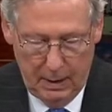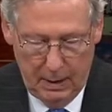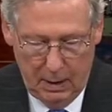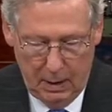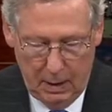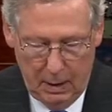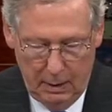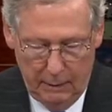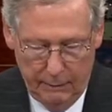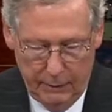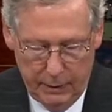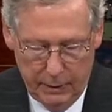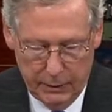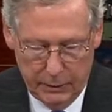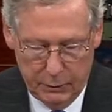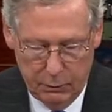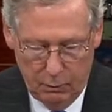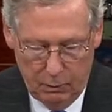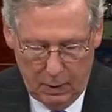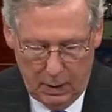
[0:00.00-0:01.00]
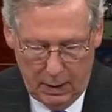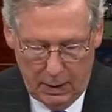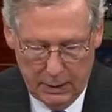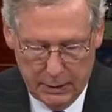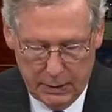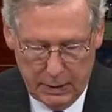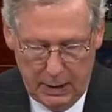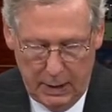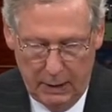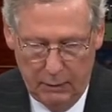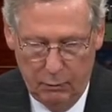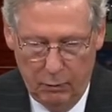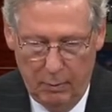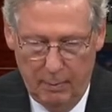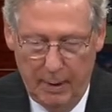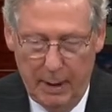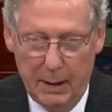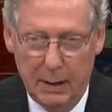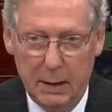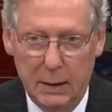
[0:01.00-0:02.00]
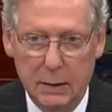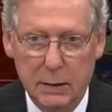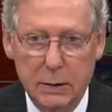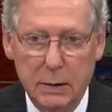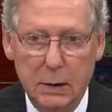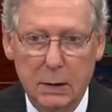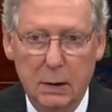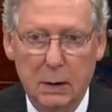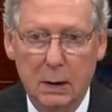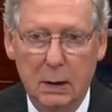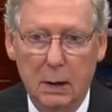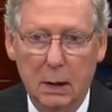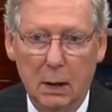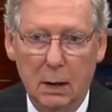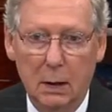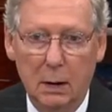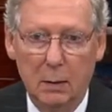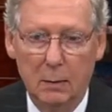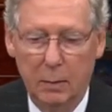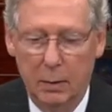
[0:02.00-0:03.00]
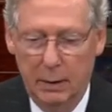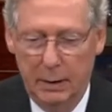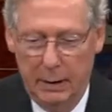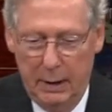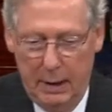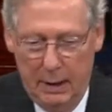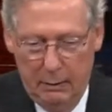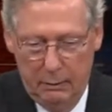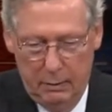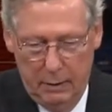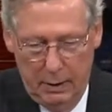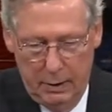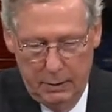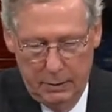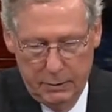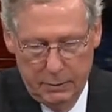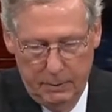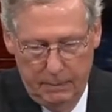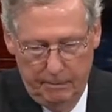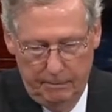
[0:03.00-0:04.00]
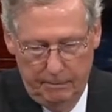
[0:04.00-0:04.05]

All of this was and remains a complete outrage.